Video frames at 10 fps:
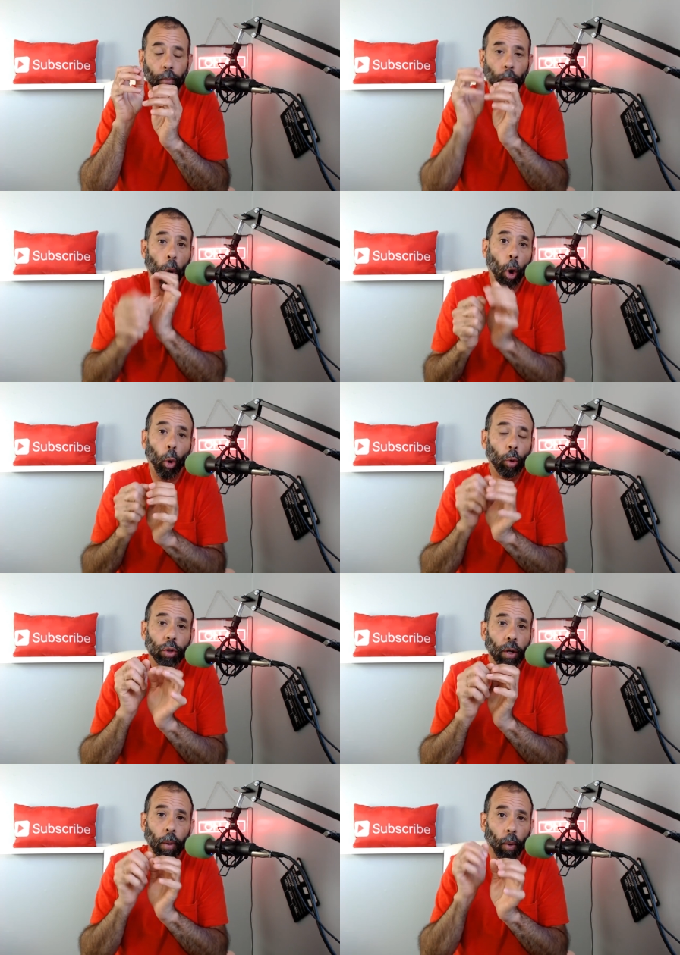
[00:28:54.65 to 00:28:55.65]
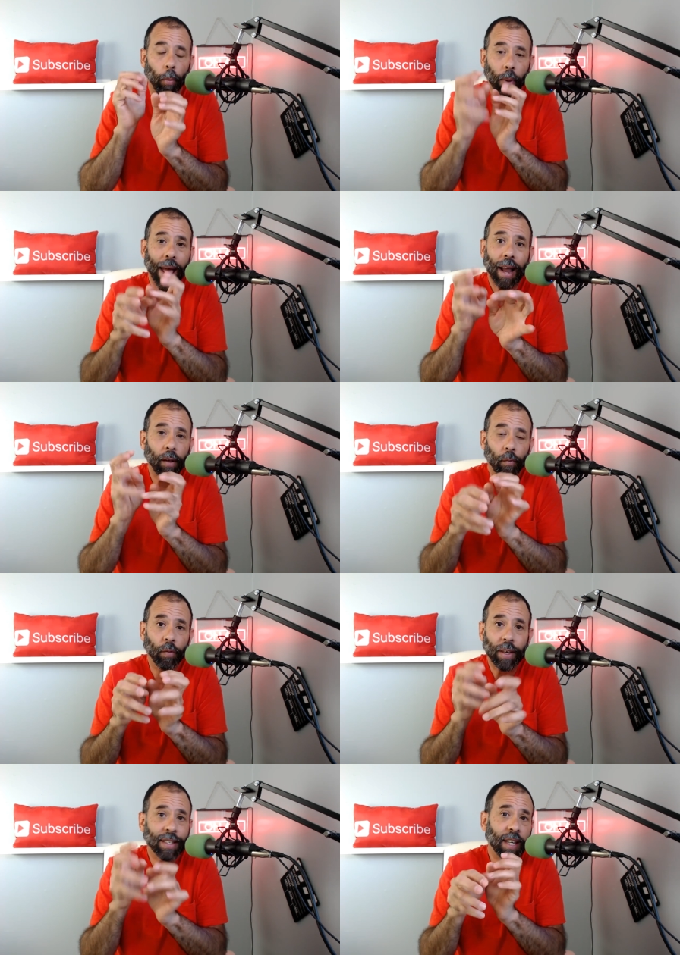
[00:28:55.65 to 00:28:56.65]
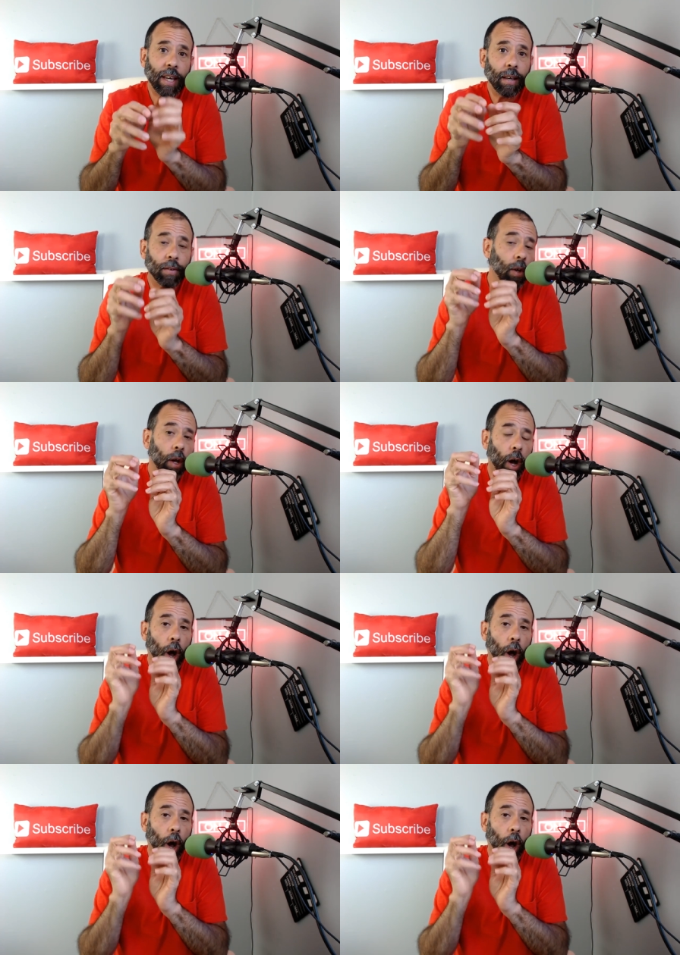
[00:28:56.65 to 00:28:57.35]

mold or black disease